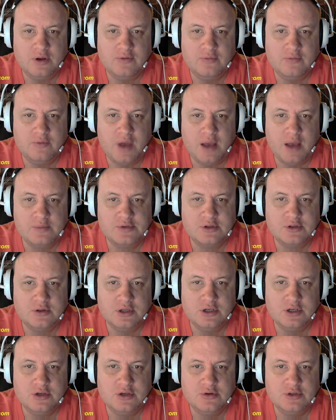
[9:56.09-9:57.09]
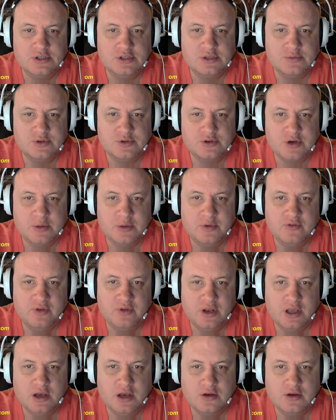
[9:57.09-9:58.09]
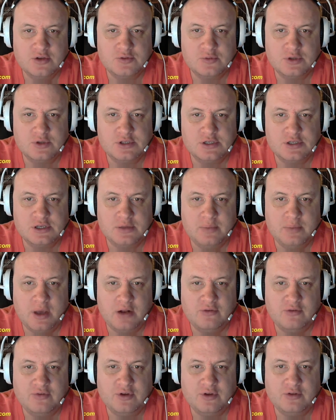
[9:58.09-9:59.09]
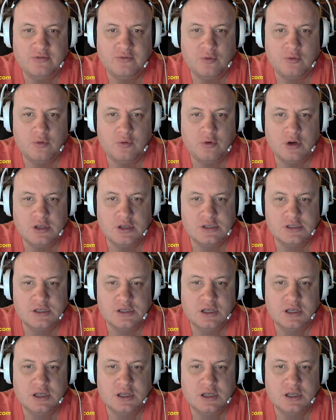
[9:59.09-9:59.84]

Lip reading: absolutely doing some streaming videos once Battlefield 4 is